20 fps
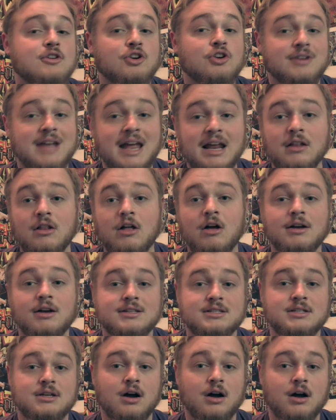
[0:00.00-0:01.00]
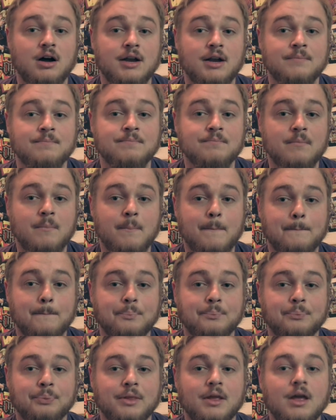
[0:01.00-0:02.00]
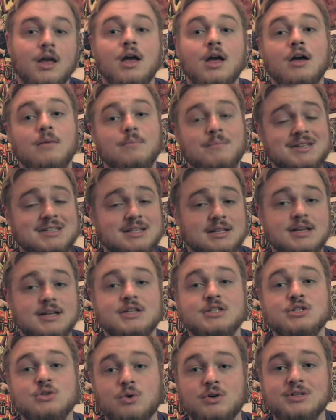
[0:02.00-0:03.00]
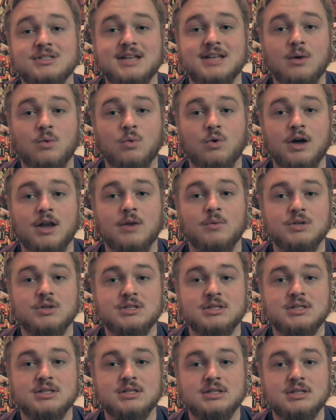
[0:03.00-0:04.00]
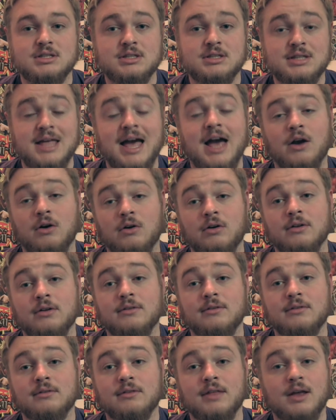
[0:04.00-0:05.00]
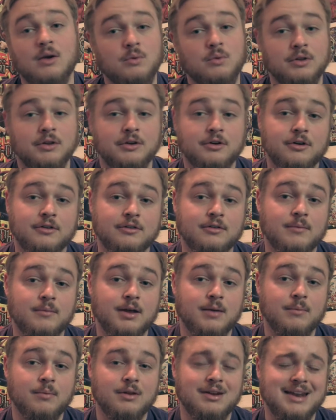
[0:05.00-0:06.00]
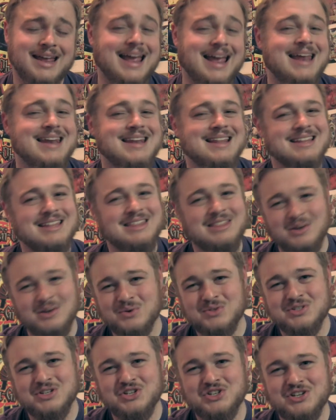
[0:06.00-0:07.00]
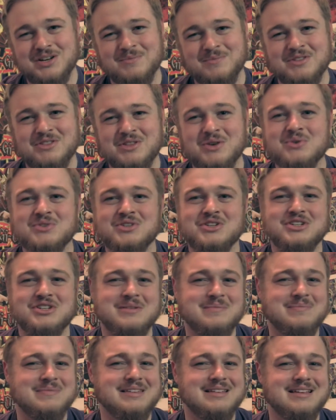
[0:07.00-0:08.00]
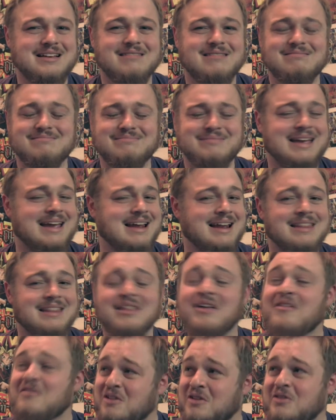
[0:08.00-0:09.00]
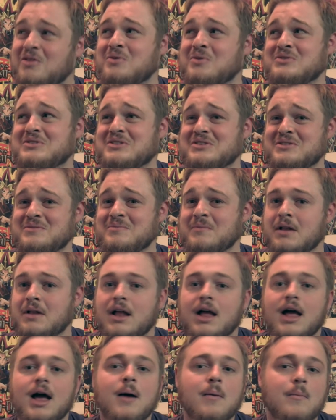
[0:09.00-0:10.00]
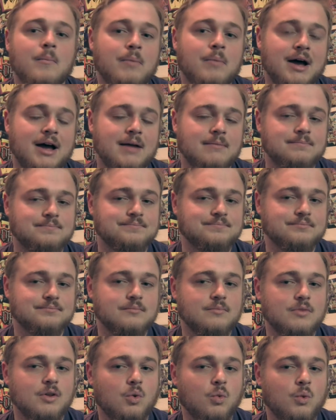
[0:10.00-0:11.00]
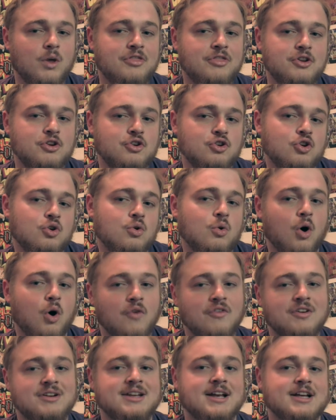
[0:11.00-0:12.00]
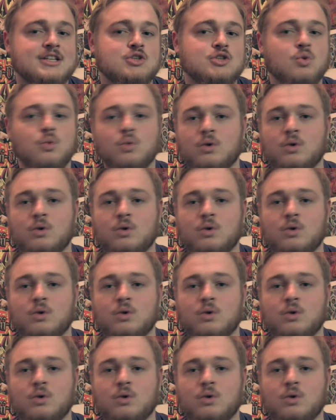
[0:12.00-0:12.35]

your Denglong is gone. Miscellaneous Source is at 1, which that hurts. That really hurts in my opinion. And Lithosagem. Oh man, I love Lithosagem. But with the new Overtex